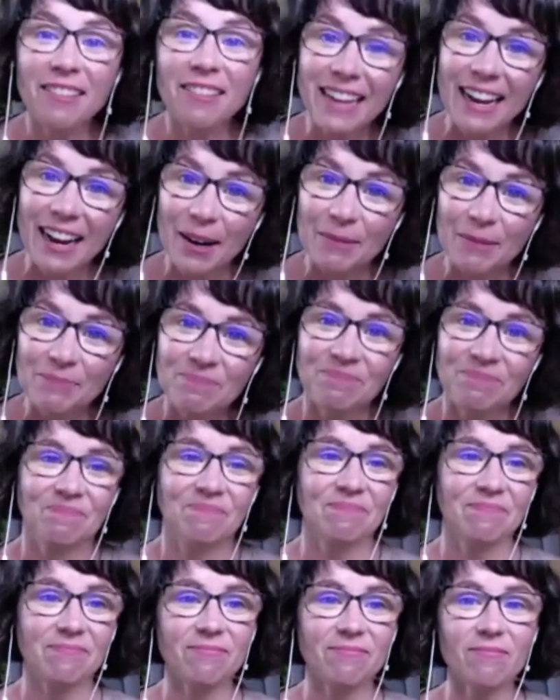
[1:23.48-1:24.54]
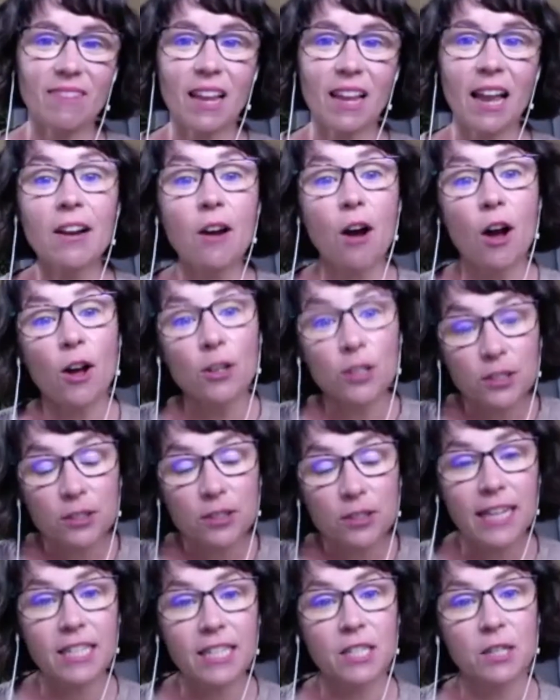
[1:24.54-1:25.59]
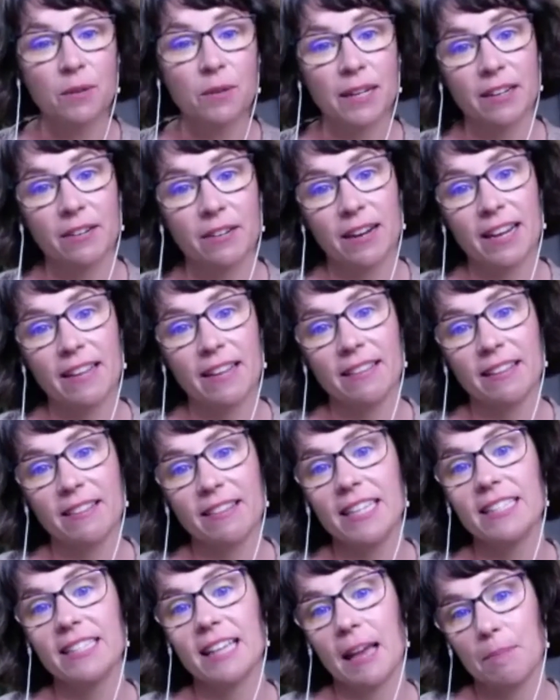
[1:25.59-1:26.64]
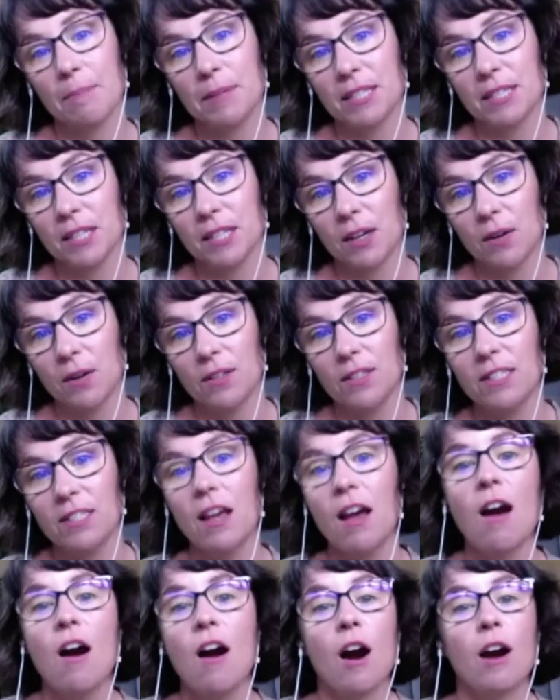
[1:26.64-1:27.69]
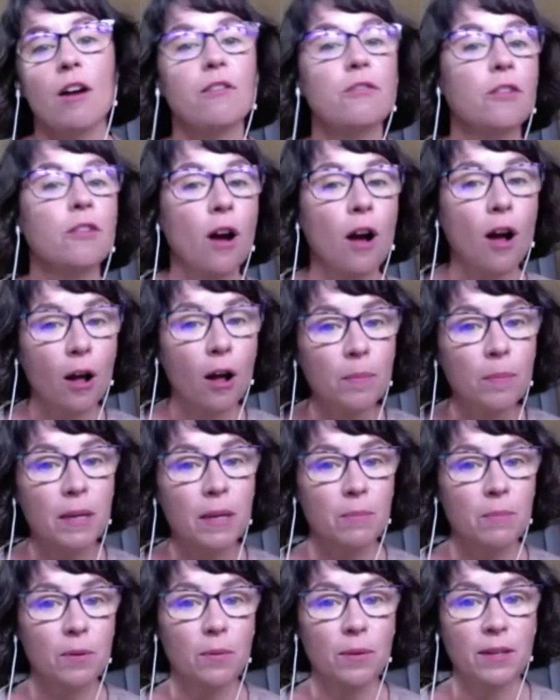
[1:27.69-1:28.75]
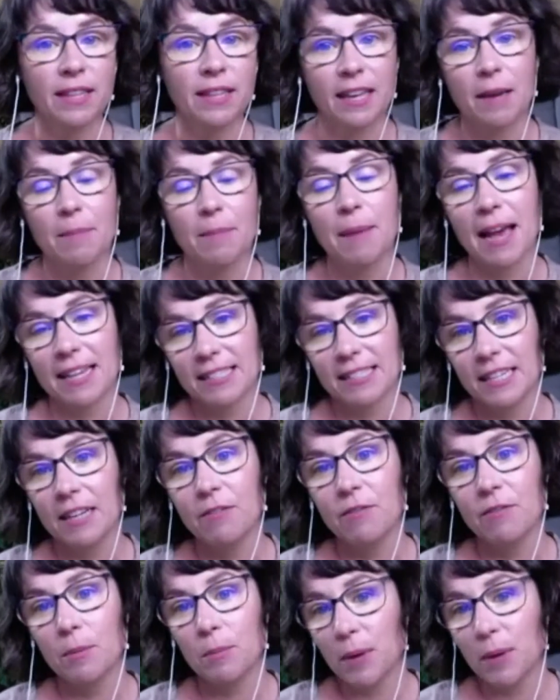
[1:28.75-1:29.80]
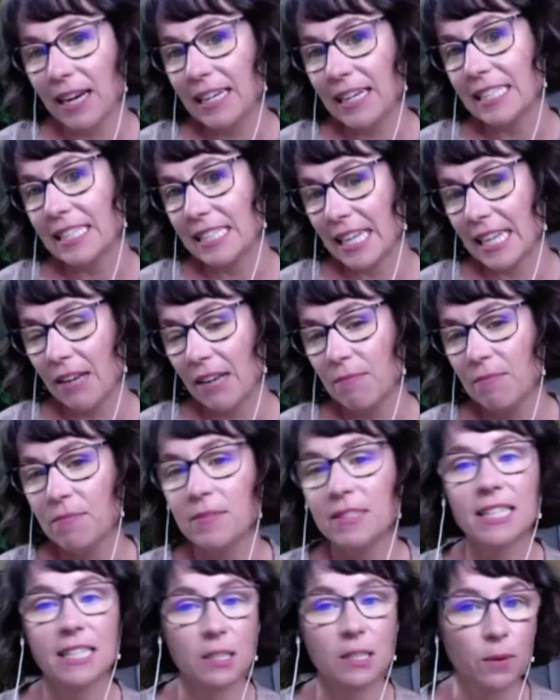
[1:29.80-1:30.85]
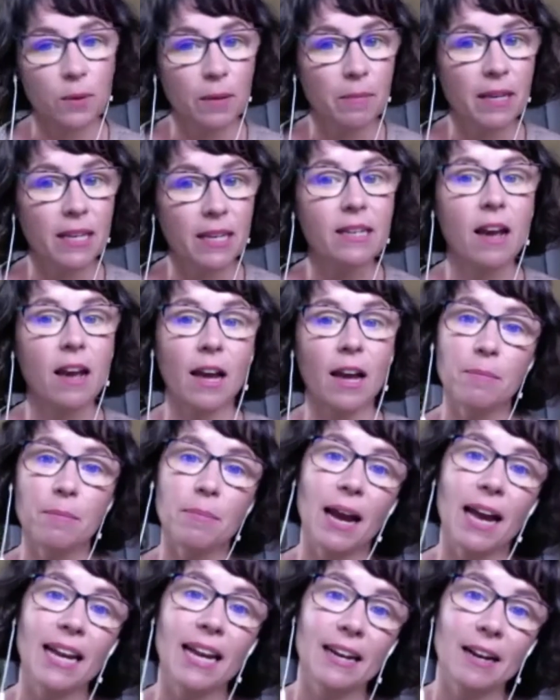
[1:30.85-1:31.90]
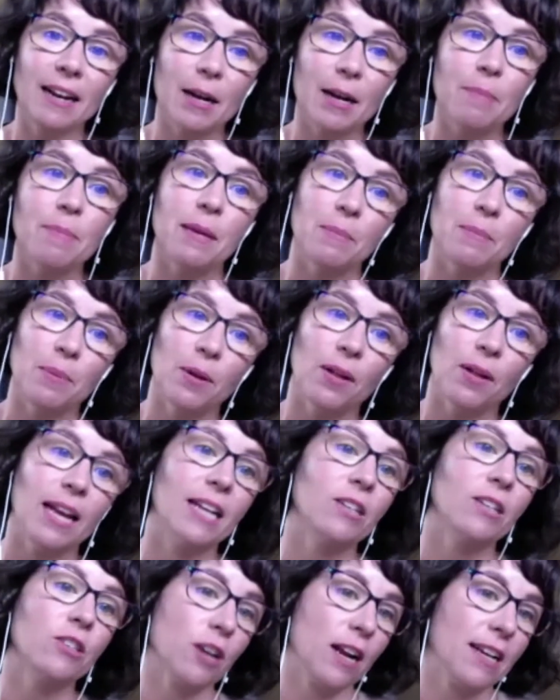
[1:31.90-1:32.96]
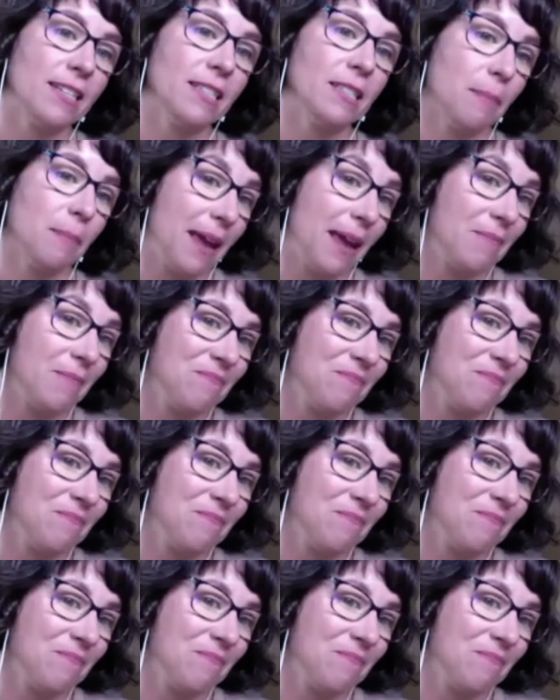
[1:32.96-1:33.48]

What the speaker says: care. I'd also like to reiterate that these episodes are for all people with the capacity for pregnancy, cis women, non-binary people, and trans men.